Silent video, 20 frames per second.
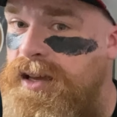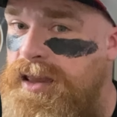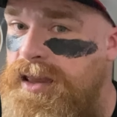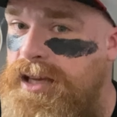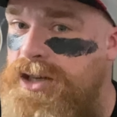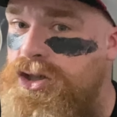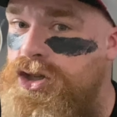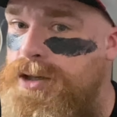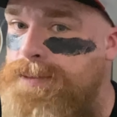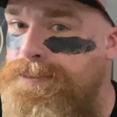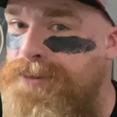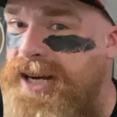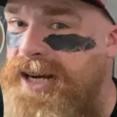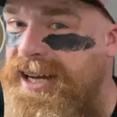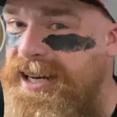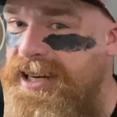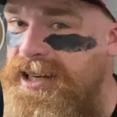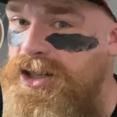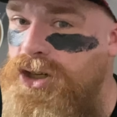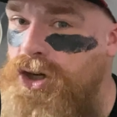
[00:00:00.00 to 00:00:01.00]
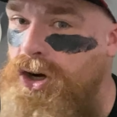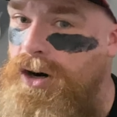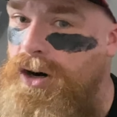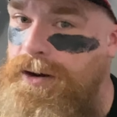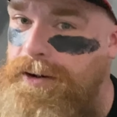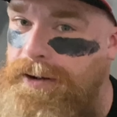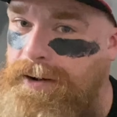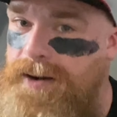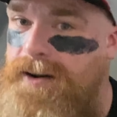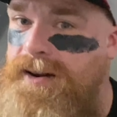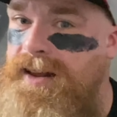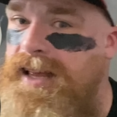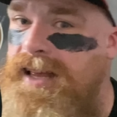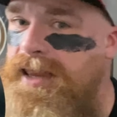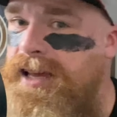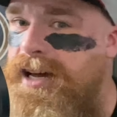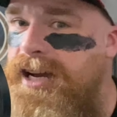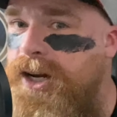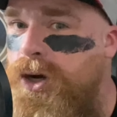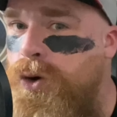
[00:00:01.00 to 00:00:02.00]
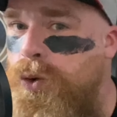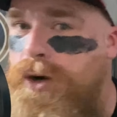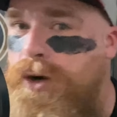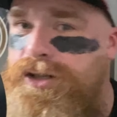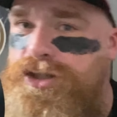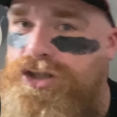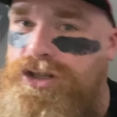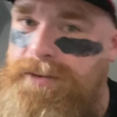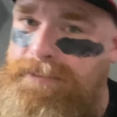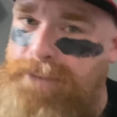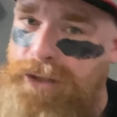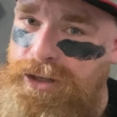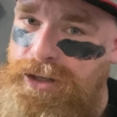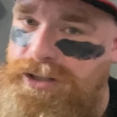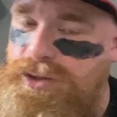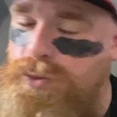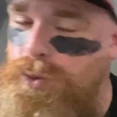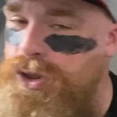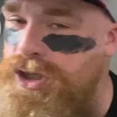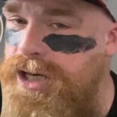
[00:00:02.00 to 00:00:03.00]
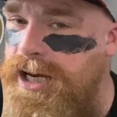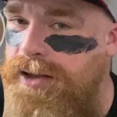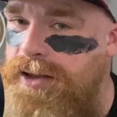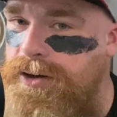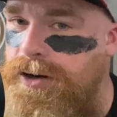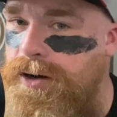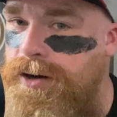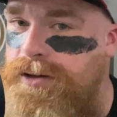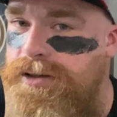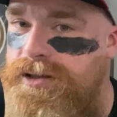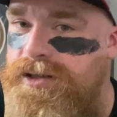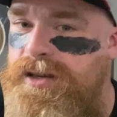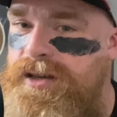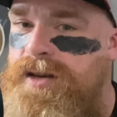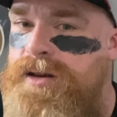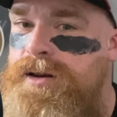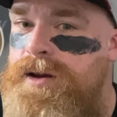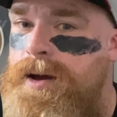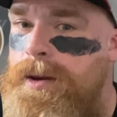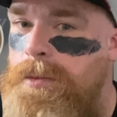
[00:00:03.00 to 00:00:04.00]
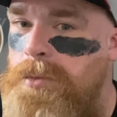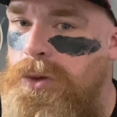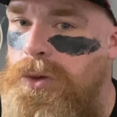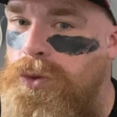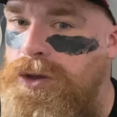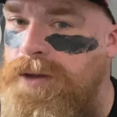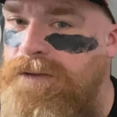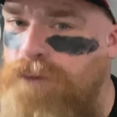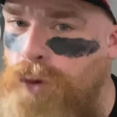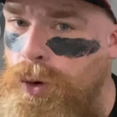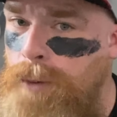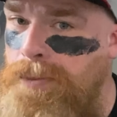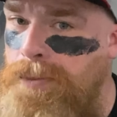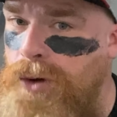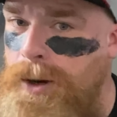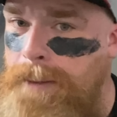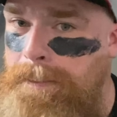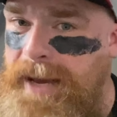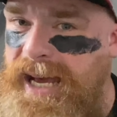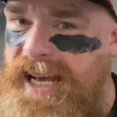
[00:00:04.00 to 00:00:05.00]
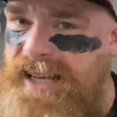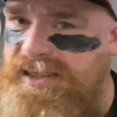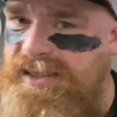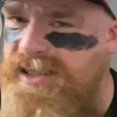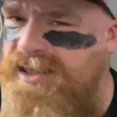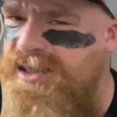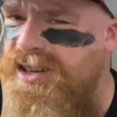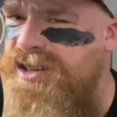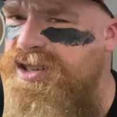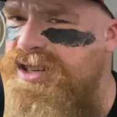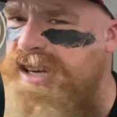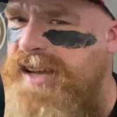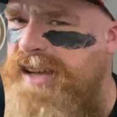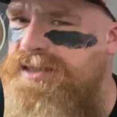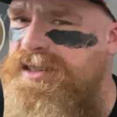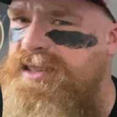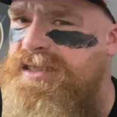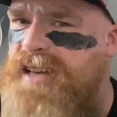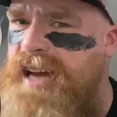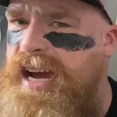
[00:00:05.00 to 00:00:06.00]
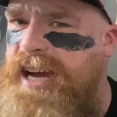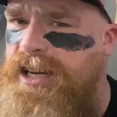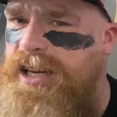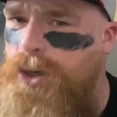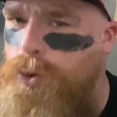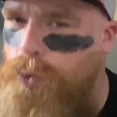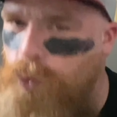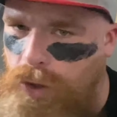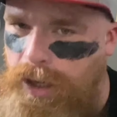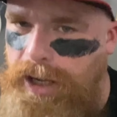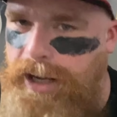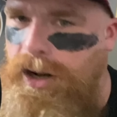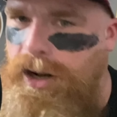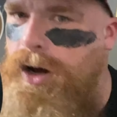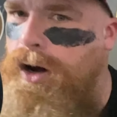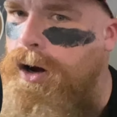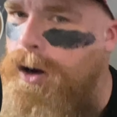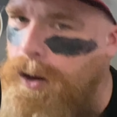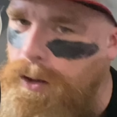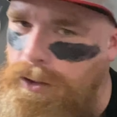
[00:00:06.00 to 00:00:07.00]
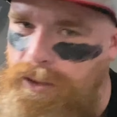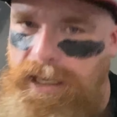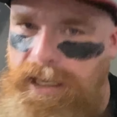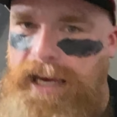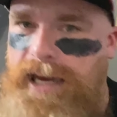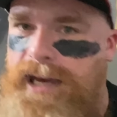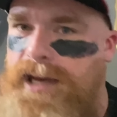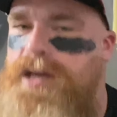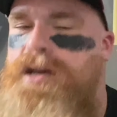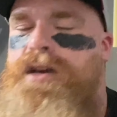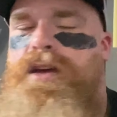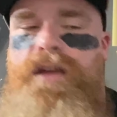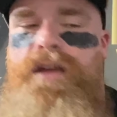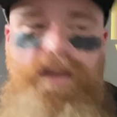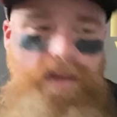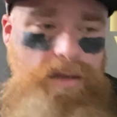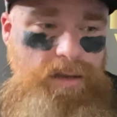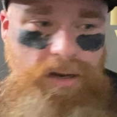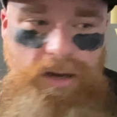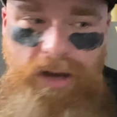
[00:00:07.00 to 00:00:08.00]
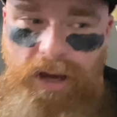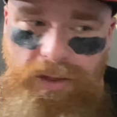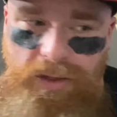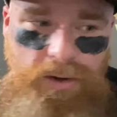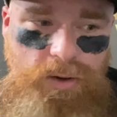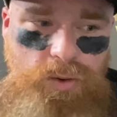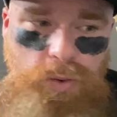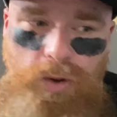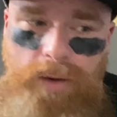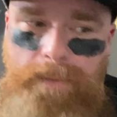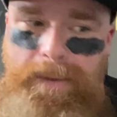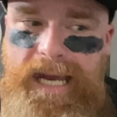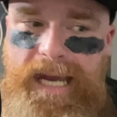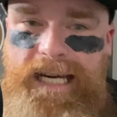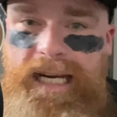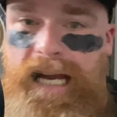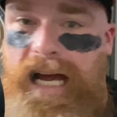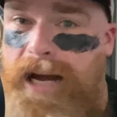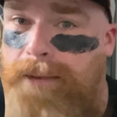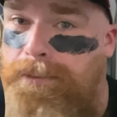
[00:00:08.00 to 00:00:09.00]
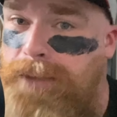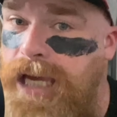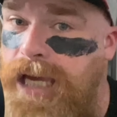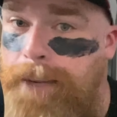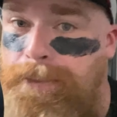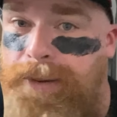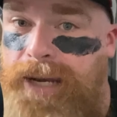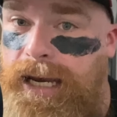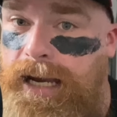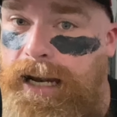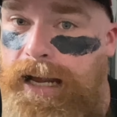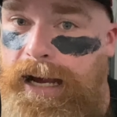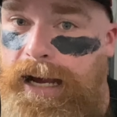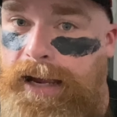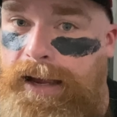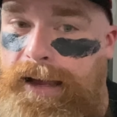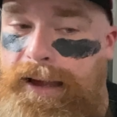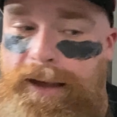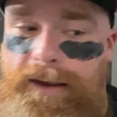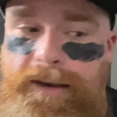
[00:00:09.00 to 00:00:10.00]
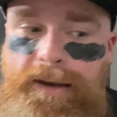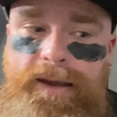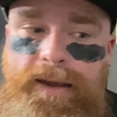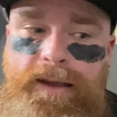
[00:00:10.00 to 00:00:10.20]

They just brought in Gardner. A lot of question marks with Jalen Hurts, but with 4-point passing touchdowns, this guy can run all day. Another quarterback I'm keeping an eye on.